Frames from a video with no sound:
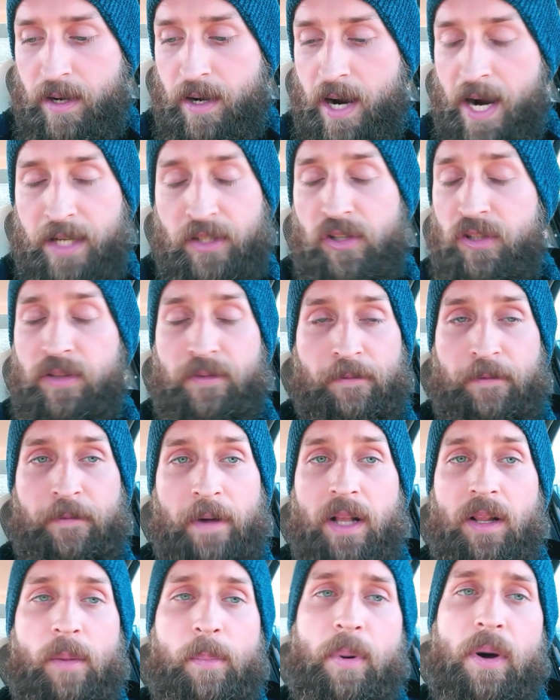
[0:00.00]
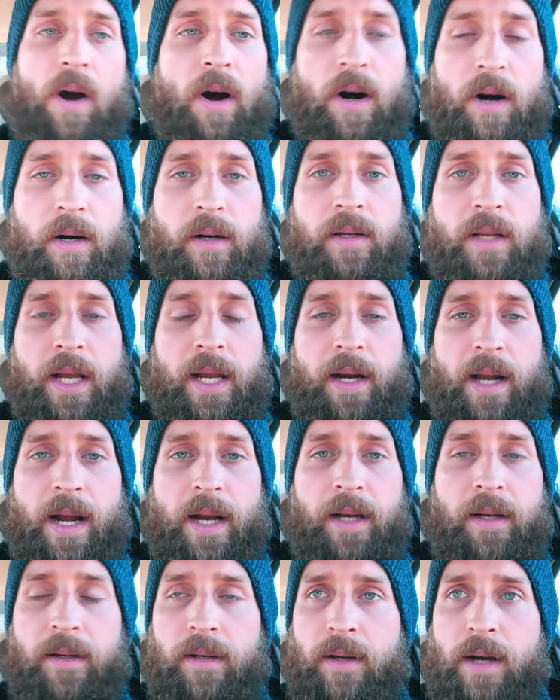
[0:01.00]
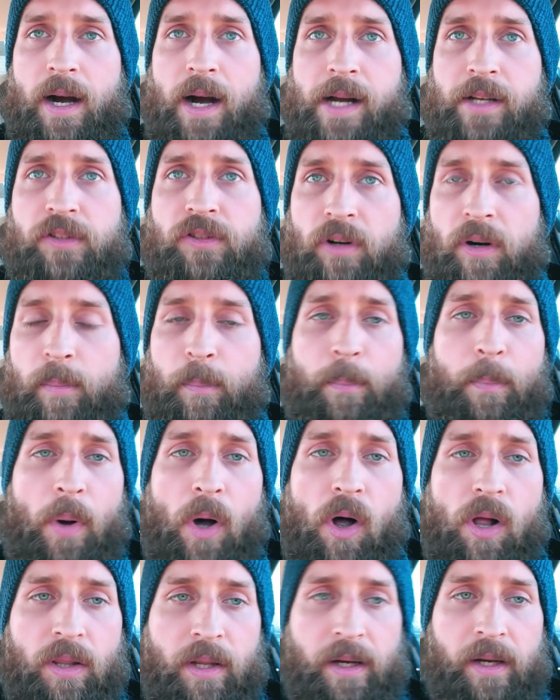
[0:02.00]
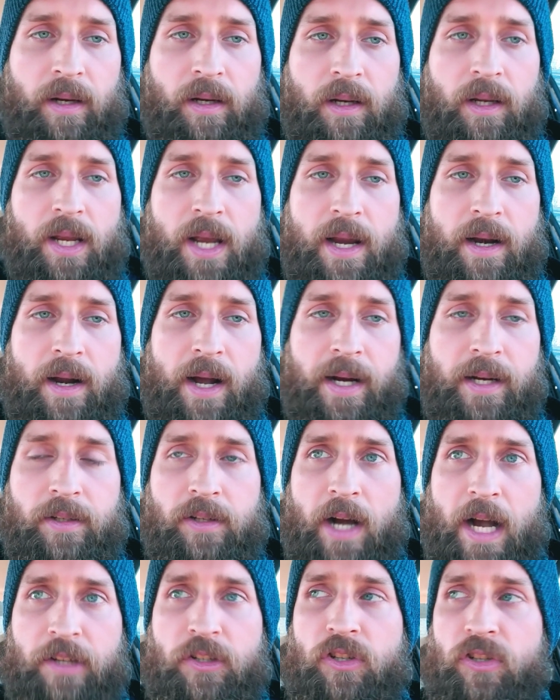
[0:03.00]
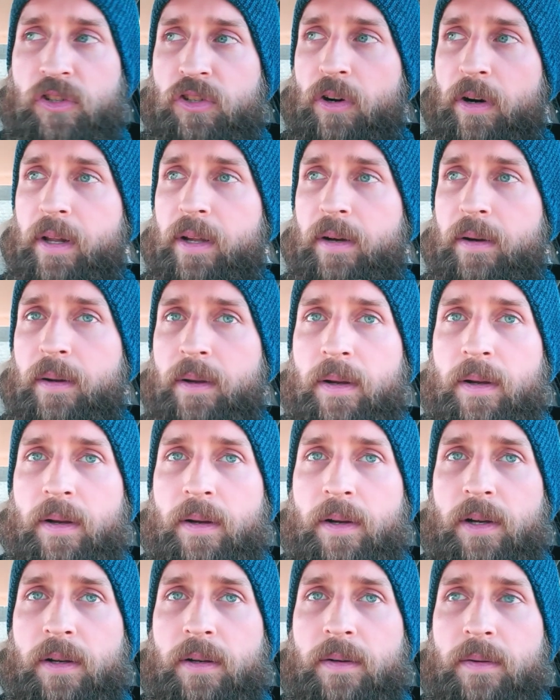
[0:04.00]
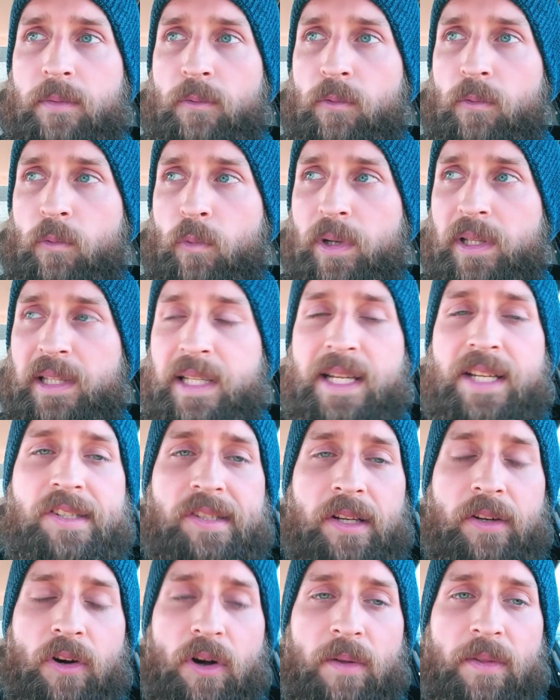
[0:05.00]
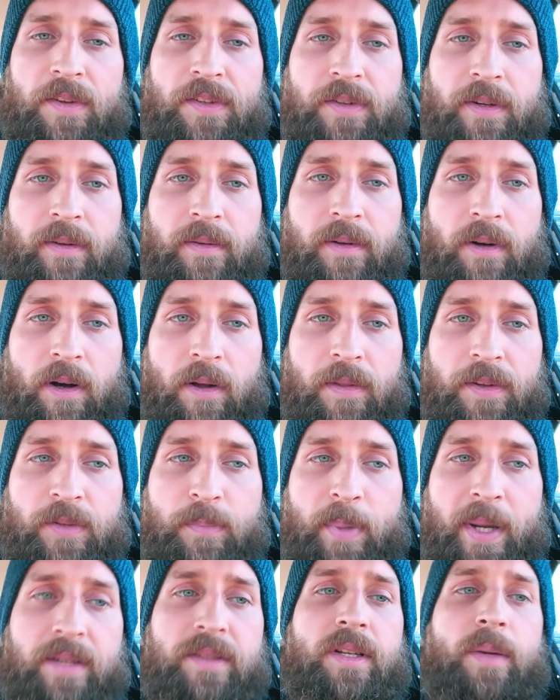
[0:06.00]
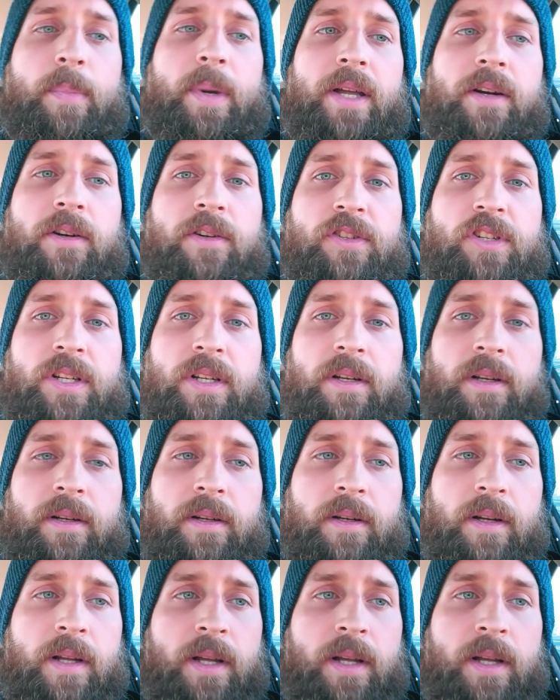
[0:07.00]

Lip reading: just fell apart, and I started bawling, and I just started releasing all this pent up energy and